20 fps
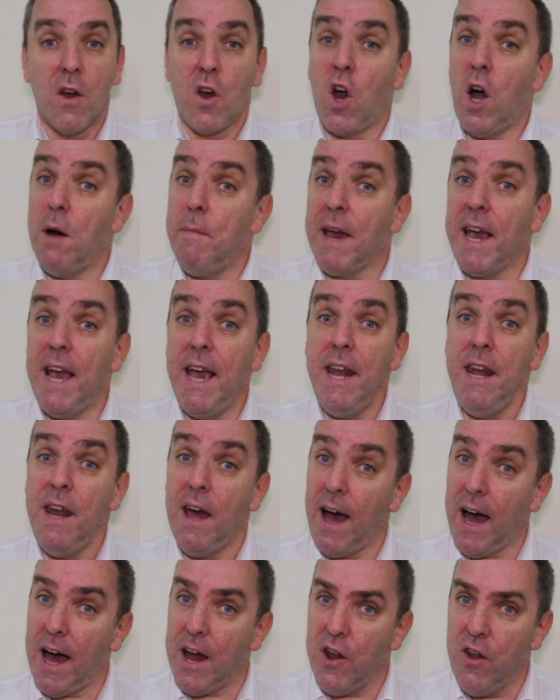Coming
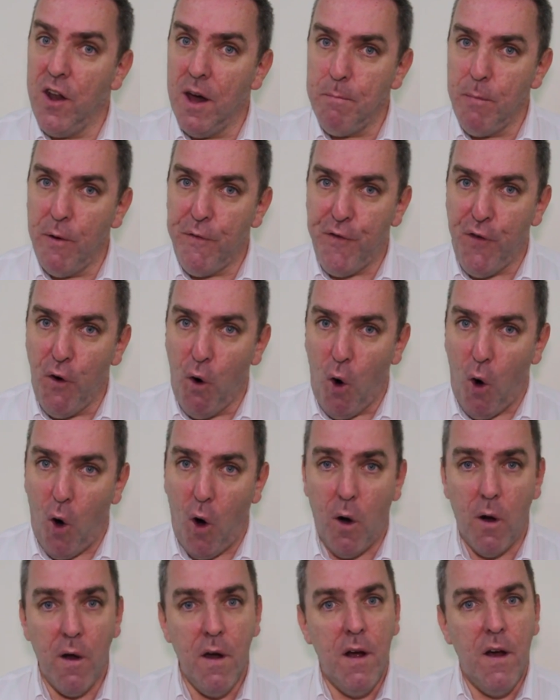in at number
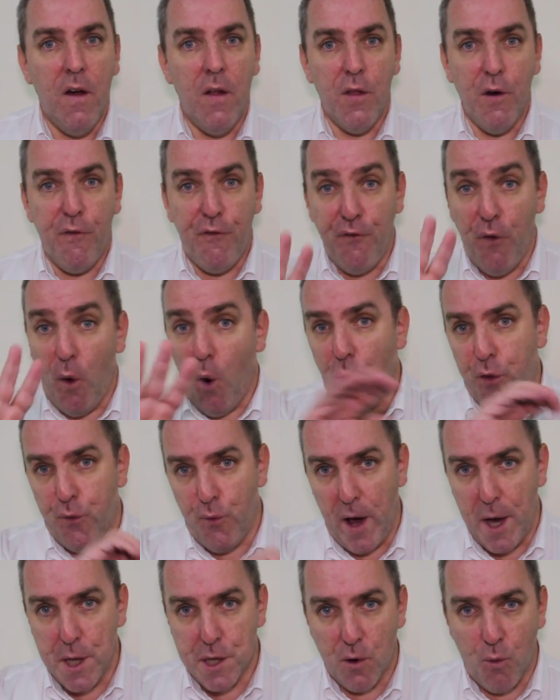4, the 4th
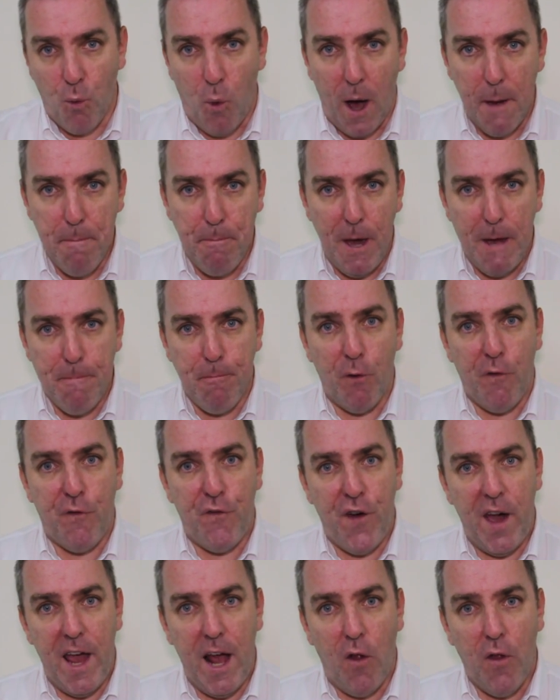reason why people
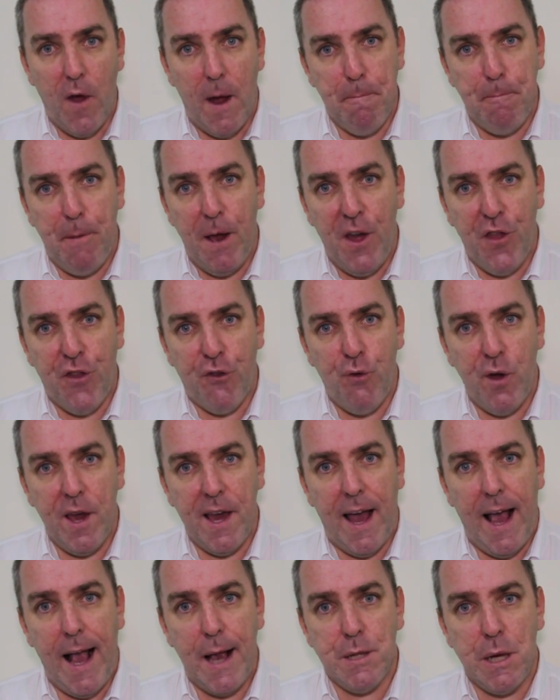fail their
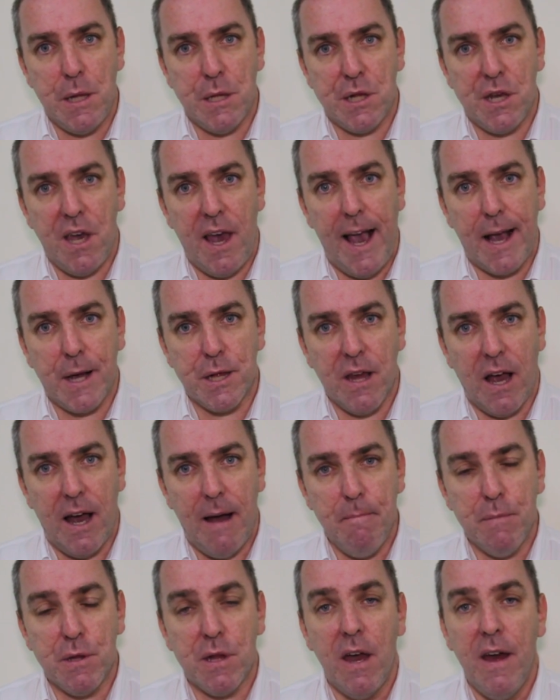P3 ACCA
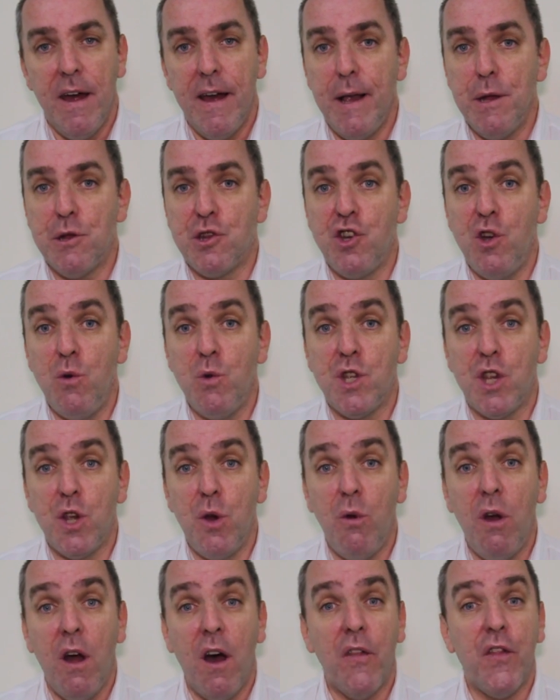exams is due
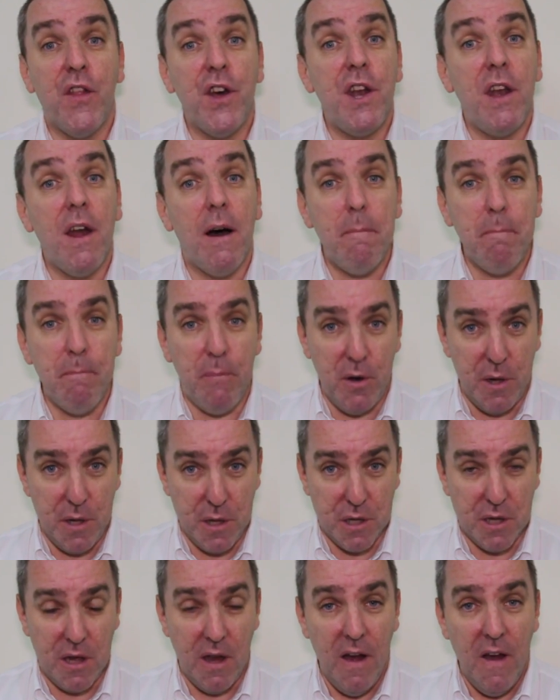to the
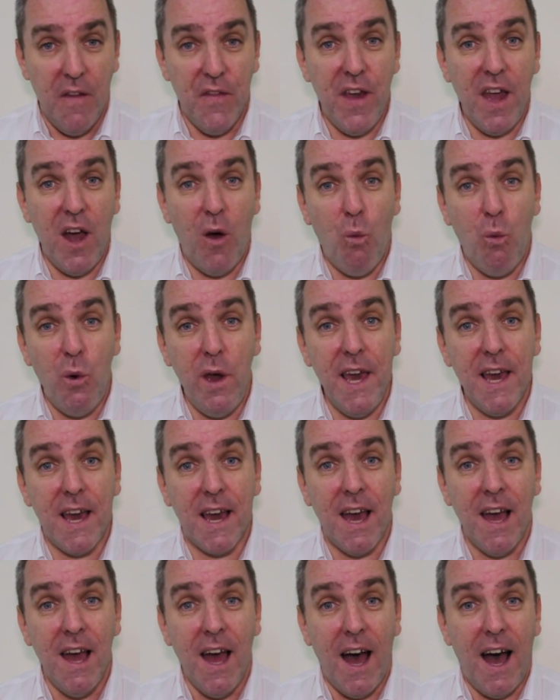numbers. They are
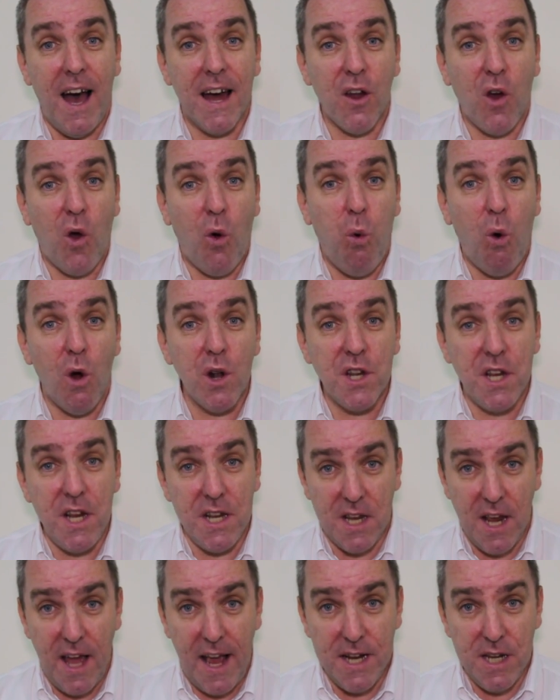weak at
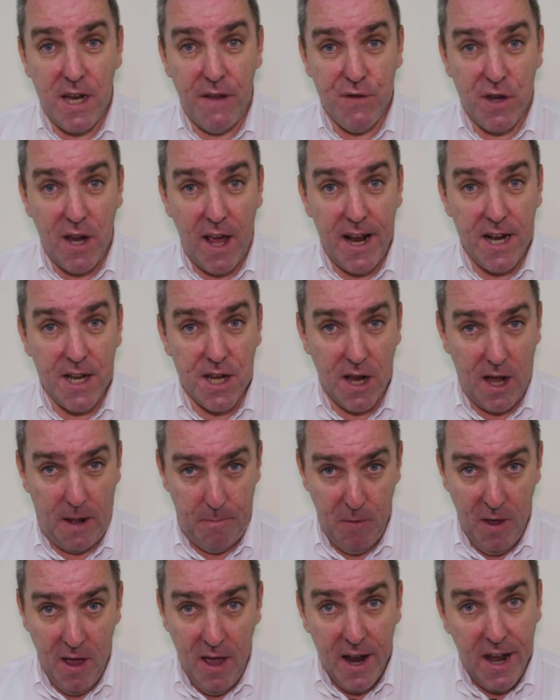quantitative data.
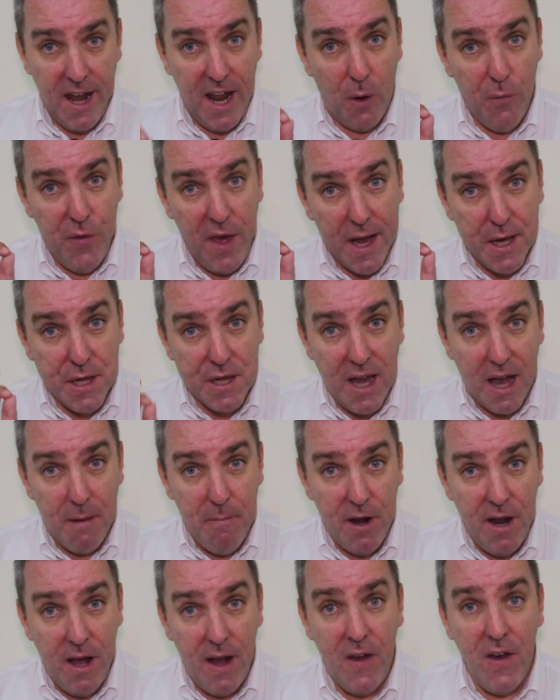Now the
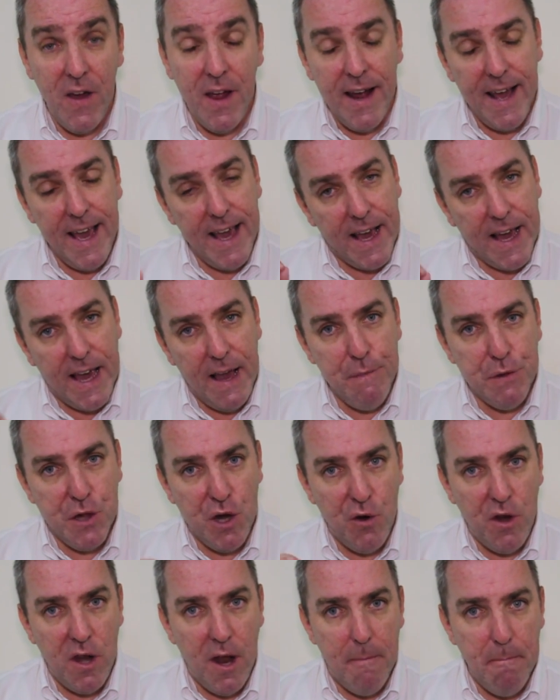examiner, he gives
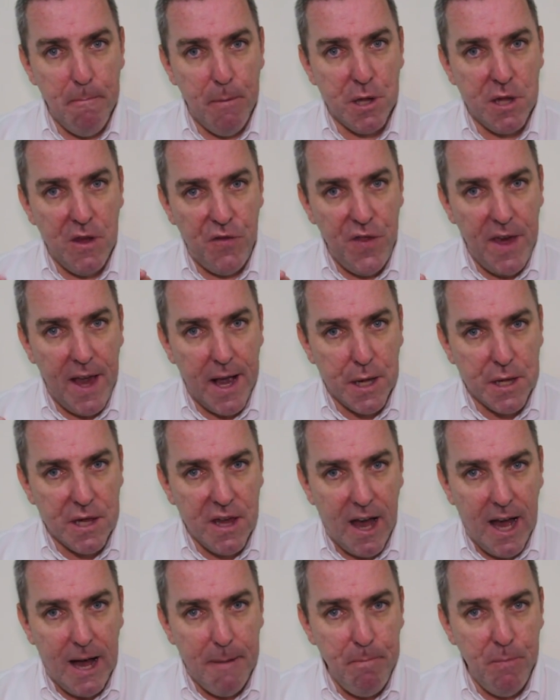you numbers in the
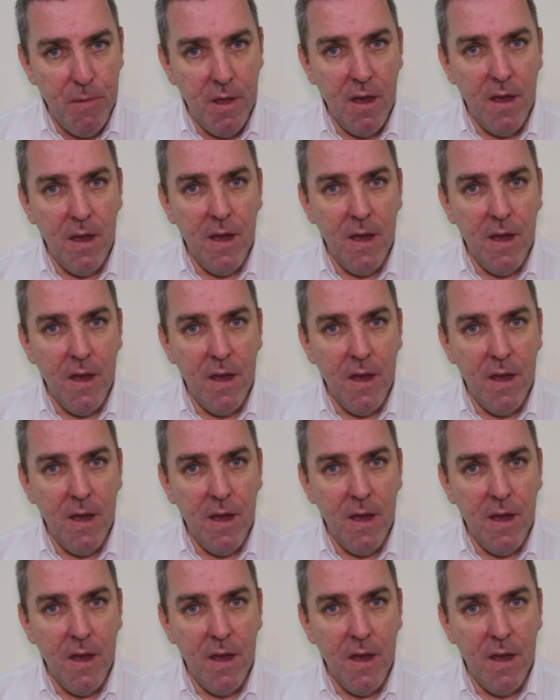exam.